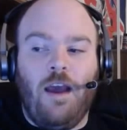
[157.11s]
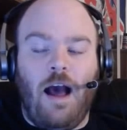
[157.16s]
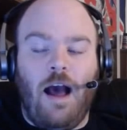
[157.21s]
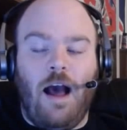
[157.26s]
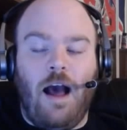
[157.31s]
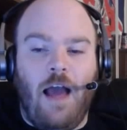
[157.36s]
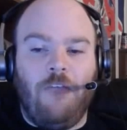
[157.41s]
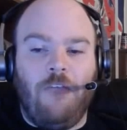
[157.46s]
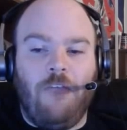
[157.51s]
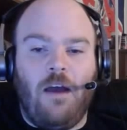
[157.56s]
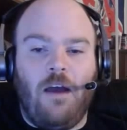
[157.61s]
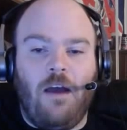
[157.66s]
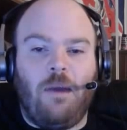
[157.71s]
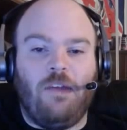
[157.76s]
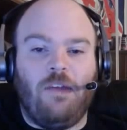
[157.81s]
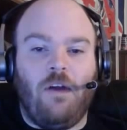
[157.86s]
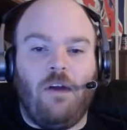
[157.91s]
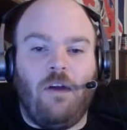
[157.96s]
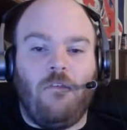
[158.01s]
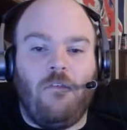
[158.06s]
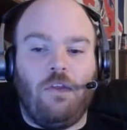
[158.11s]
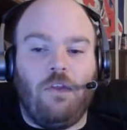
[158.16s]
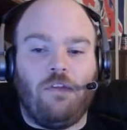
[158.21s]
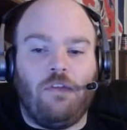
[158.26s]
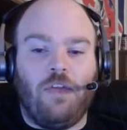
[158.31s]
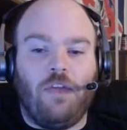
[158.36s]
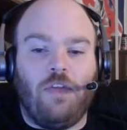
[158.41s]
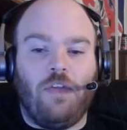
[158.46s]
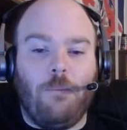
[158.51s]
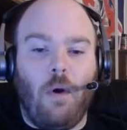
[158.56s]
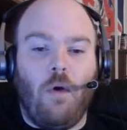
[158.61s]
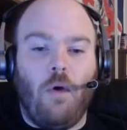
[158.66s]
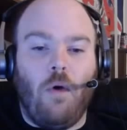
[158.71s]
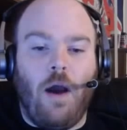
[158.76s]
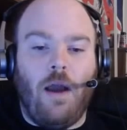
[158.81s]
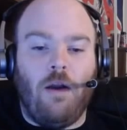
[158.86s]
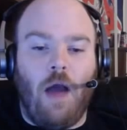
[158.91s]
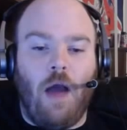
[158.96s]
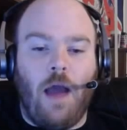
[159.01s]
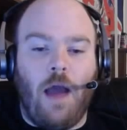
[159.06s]
I find myself in the same boat.
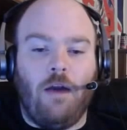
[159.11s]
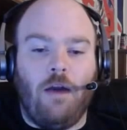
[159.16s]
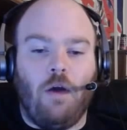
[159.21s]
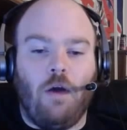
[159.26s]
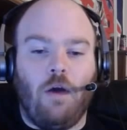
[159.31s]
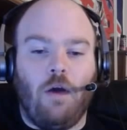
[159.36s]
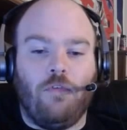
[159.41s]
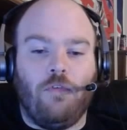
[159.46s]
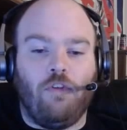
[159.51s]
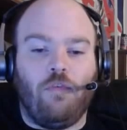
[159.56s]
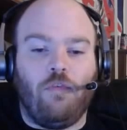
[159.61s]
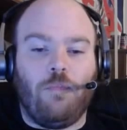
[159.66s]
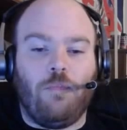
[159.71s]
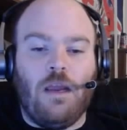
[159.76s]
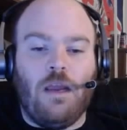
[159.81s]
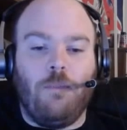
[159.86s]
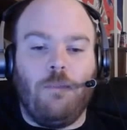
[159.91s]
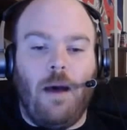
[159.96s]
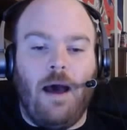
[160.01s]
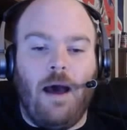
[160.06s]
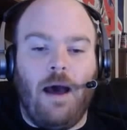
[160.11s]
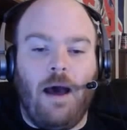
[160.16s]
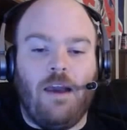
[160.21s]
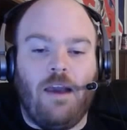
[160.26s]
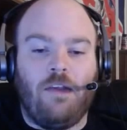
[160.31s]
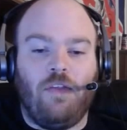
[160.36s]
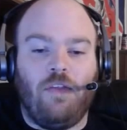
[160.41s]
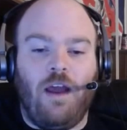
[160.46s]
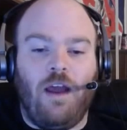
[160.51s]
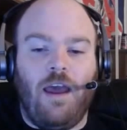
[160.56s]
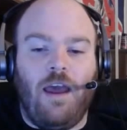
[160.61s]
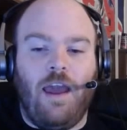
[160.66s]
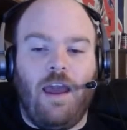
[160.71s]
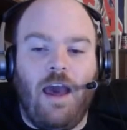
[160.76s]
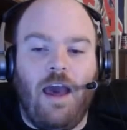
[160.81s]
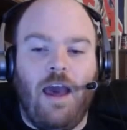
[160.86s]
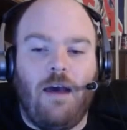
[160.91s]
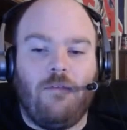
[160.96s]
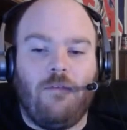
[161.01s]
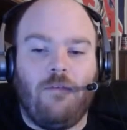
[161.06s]
I don't know if it's a speed bias that I
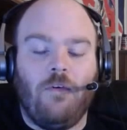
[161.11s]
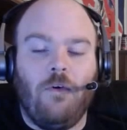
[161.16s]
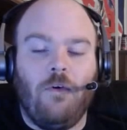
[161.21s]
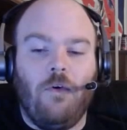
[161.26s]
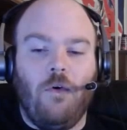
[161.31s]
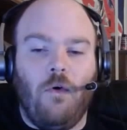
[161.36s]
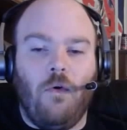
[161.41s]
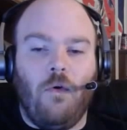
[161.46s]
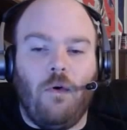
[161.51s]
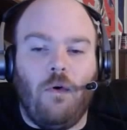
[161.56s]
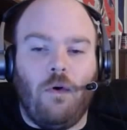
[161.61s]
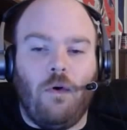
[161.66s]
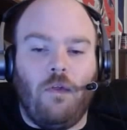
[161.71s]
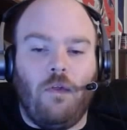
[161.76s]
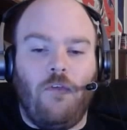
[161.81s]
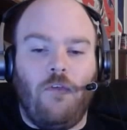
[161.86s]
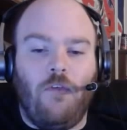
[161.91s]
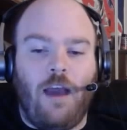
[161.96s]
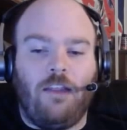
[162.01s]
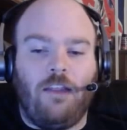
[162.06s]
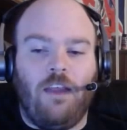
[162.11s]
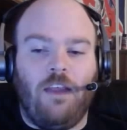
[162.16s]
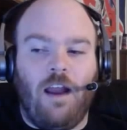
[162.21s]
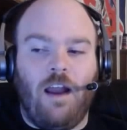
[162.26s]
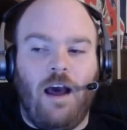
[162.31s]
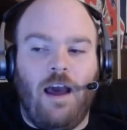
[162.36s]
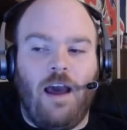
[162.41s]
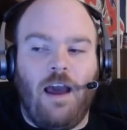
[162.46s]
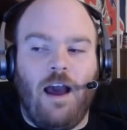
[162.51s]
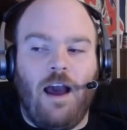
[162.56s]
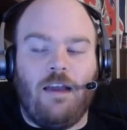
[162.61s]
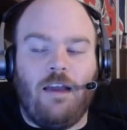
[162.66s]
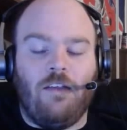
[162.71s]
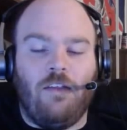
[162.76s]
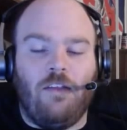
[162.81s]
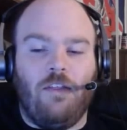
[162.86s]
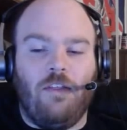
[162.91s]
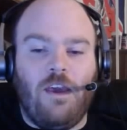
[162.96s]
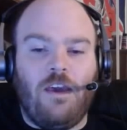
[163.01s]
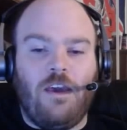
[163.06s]
have or the fact that I
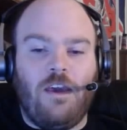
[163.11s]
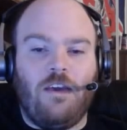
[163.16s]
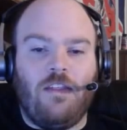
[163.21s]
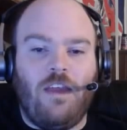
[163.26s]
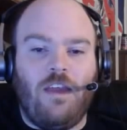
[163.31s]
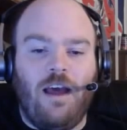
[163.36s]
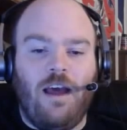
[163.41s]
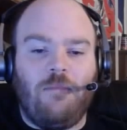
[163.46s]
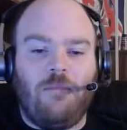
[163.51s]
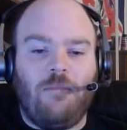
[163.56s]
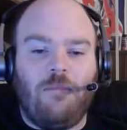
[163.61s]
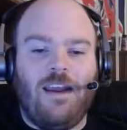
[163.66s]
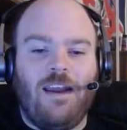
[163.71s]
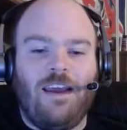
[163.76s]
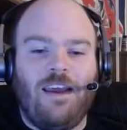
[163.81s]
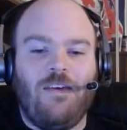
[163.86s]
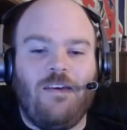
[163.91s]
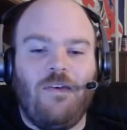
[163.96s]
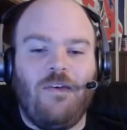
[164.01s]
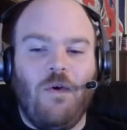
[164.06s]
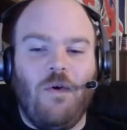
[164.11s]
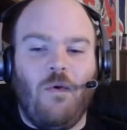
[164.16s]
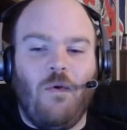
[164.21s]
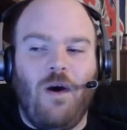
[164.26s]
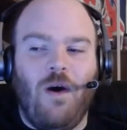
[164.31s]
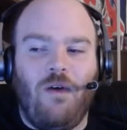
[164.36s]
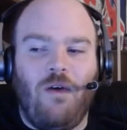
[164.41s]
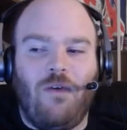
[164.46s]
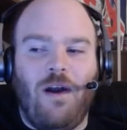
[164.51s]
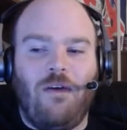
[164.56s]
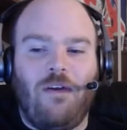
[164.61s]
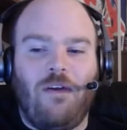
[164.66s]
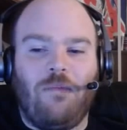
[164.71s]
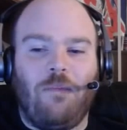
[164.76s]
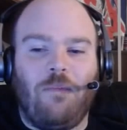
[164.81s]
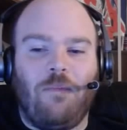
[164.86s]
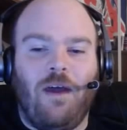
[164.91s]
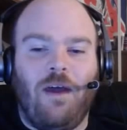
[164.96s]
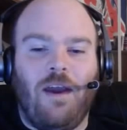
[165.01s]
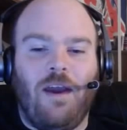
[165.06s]
think that I'm getting well-rounded
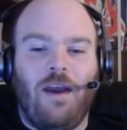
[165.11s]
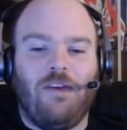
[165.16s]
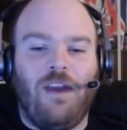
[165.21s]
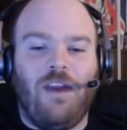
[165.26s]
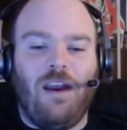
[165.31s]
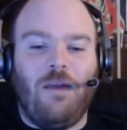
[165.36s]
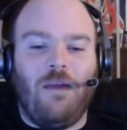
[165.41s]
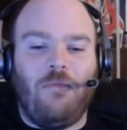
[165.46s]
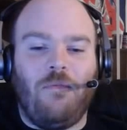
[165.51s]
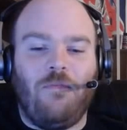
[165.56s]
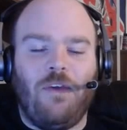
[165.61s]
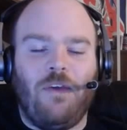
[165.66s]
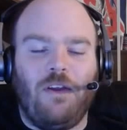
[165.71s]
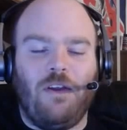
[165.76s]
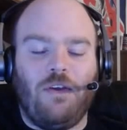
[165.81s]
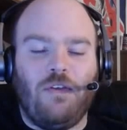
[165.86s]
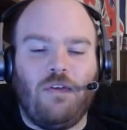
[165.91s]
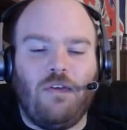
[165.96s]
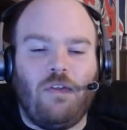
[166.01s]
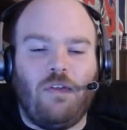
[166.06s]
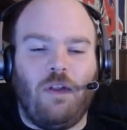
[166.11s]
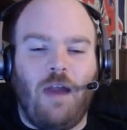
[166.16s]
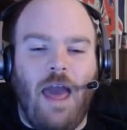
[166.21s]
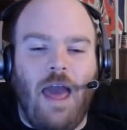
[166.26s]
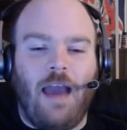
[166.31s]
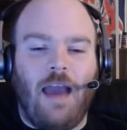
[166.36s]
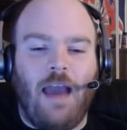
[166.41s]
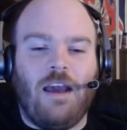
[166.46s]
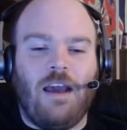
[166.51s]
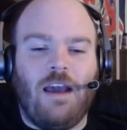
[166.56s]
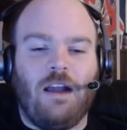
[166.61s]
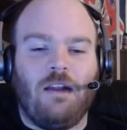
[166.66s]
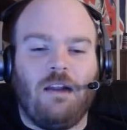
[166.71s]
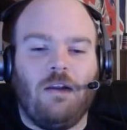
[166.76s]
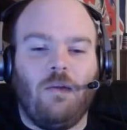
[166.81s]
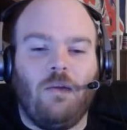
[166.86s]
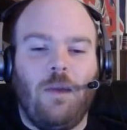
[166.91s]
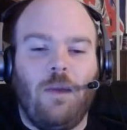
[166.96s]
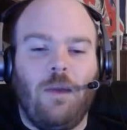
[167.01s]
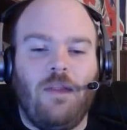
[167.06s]
players and end up feeling just lacking a
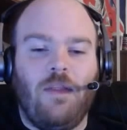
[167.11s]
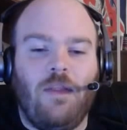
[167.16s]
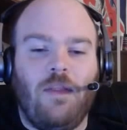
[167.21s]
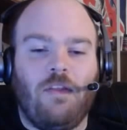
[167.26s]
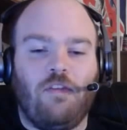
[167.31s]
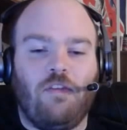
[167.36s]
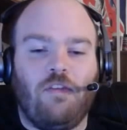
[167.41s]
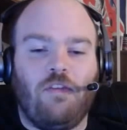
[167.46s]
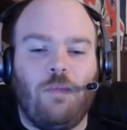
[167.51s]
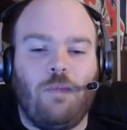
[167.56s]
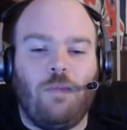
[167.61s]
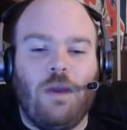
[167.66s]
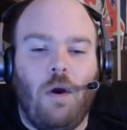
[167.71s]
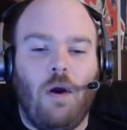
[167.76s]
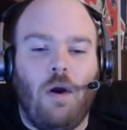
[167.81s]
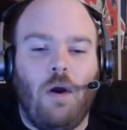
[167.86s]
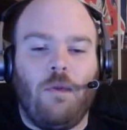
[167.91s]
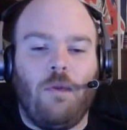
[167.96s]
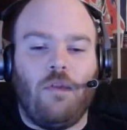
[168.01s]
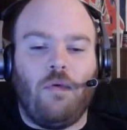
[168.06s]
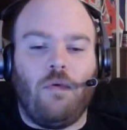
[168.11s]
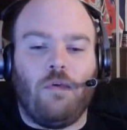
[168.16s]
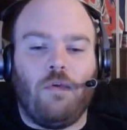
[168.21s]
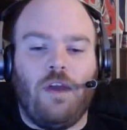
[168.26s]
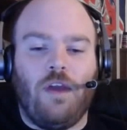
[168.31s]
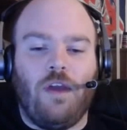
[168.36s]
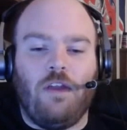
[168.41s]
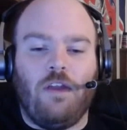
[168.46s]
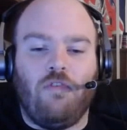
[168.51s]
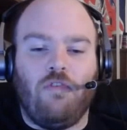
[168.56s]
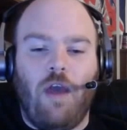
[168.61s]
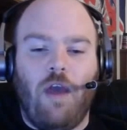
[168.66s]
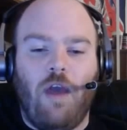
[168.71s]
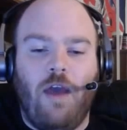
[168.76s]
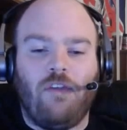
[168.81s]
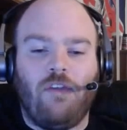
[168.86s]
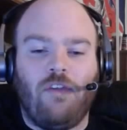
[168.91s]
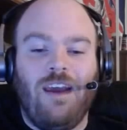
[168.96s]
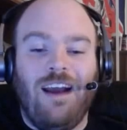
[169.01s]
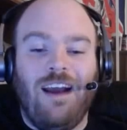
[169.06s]
little bit in the speed department towards the end of
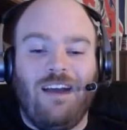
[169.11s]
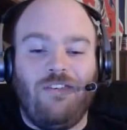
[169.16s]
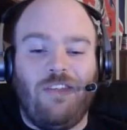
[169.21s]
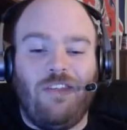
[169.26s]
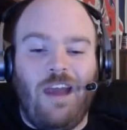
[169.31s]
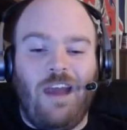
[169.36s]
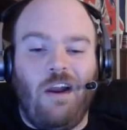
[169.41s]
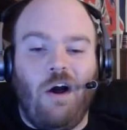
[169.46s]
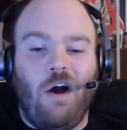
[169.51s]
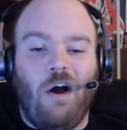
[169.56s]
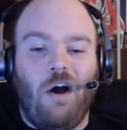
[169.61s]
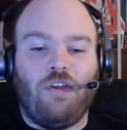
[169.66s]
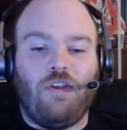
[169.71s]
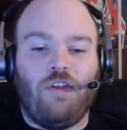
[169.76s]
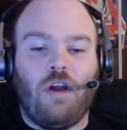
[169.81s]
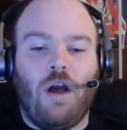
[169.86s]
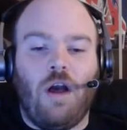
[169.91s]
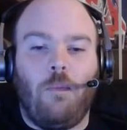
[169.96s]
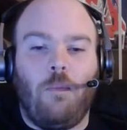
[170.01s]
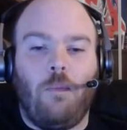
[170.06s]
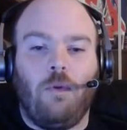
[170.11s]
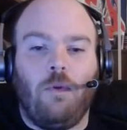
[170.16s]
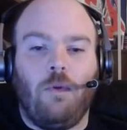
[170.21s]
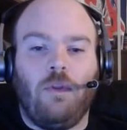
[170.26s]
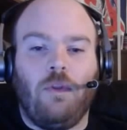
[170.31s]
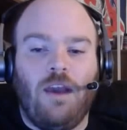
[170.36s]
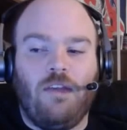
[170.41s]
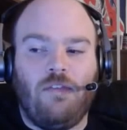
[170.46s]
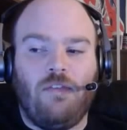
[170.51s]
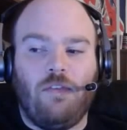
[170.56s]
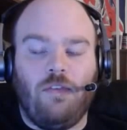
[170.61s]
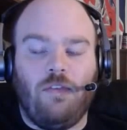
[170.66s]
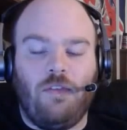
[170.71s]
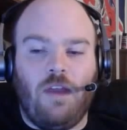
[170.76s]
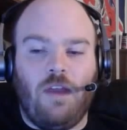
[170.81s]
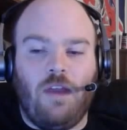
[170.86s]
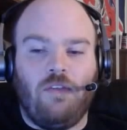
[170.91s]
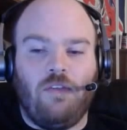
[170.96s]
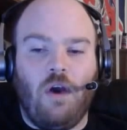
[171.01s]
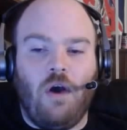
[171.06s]
drafts. Just had an auction a couple days
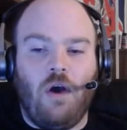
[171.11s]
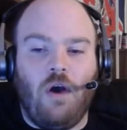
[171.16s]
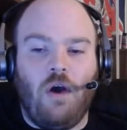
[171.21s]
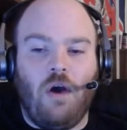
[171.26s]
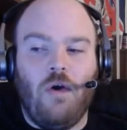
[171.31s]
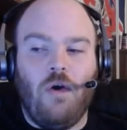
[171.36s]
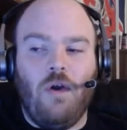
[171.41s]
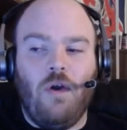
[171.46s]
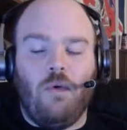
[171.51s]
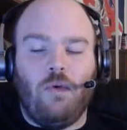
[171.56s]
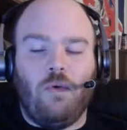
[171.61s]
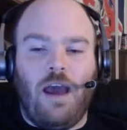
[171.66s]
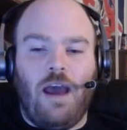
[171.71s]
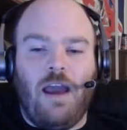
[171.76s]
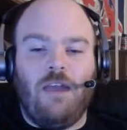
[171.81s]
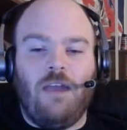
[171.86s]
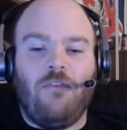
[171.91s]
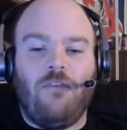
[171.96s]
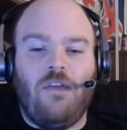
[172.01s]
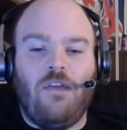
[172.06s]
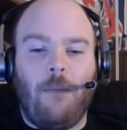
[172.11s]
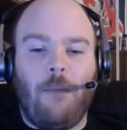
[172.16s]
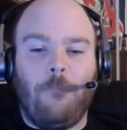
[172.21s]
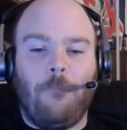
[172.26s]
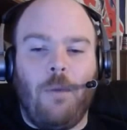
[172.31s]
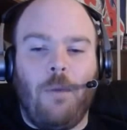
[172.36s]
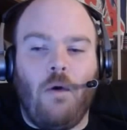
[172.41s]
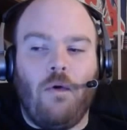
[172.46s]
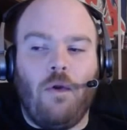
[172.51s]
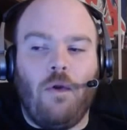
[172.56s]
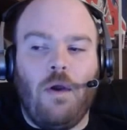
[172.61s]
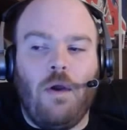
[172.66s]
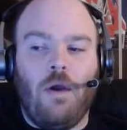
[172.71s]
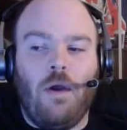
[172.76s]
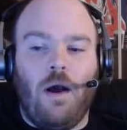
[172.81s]
ago. Was kind of in that boat.